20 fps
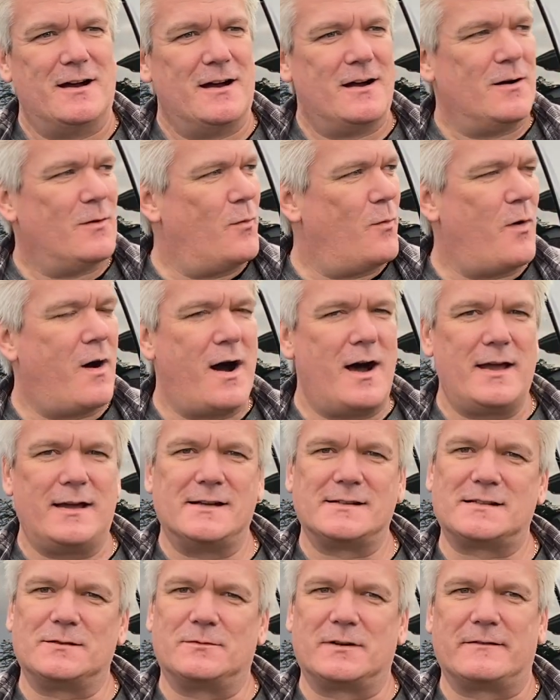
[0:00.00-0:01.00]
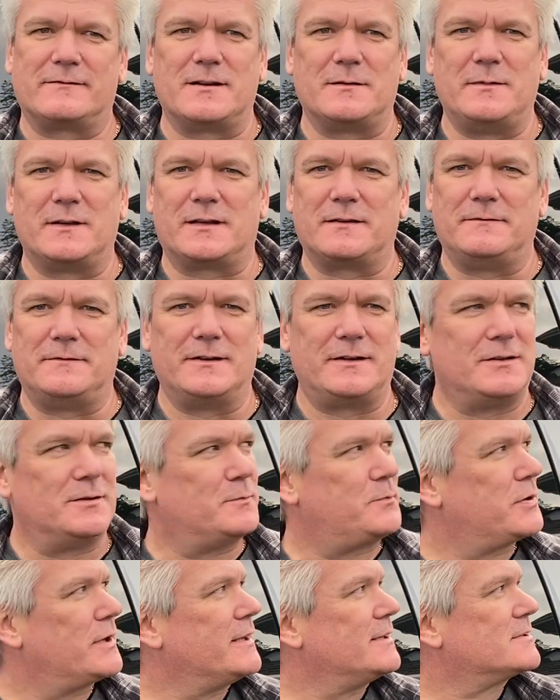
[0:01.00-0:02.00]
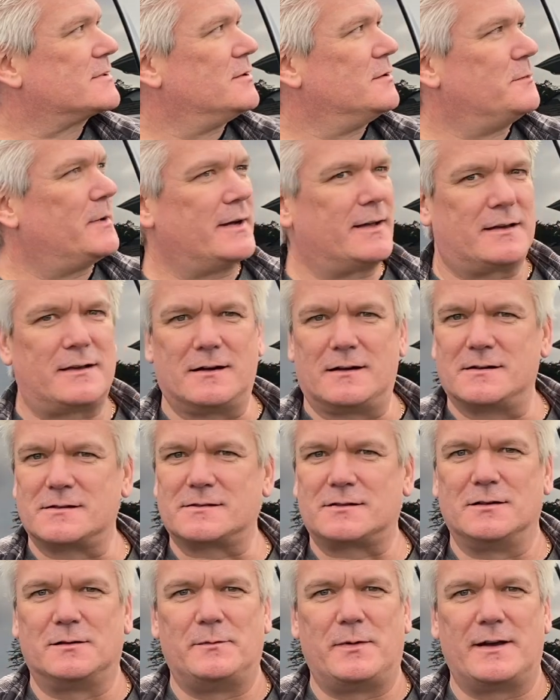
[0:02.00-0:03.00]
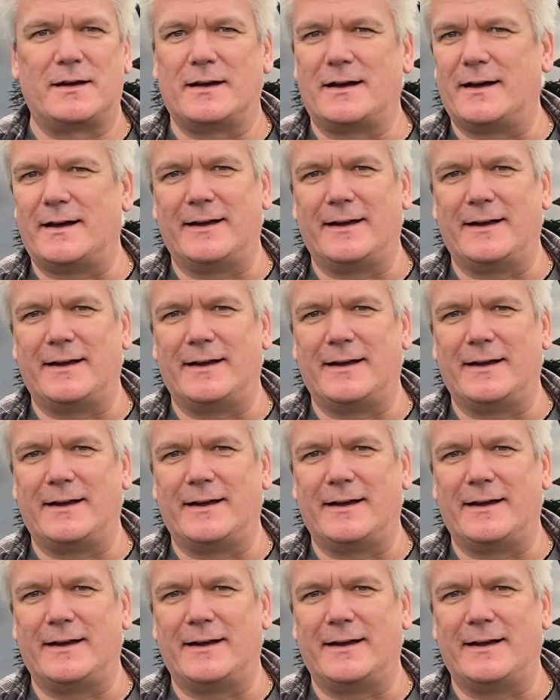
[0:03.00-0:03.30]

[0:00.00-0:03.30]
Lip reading: Why is it whenever I make a video, planes go by, cars go by?